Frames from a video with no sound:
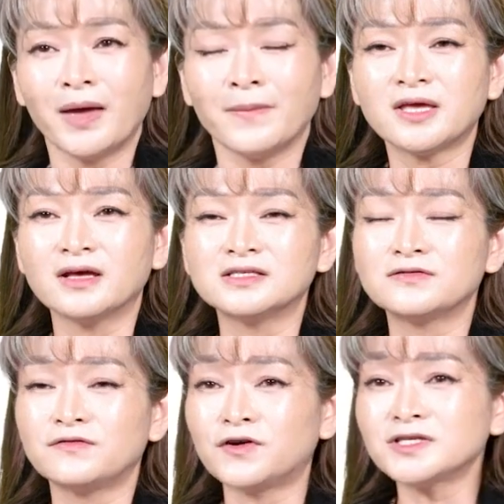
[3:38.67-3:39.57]

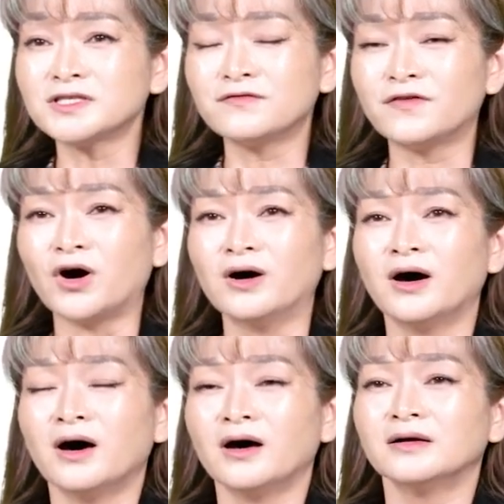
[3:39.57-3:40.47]
Because first of all,
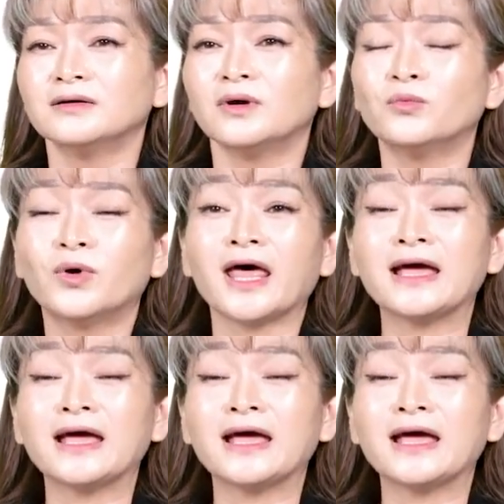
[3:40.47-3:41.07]
what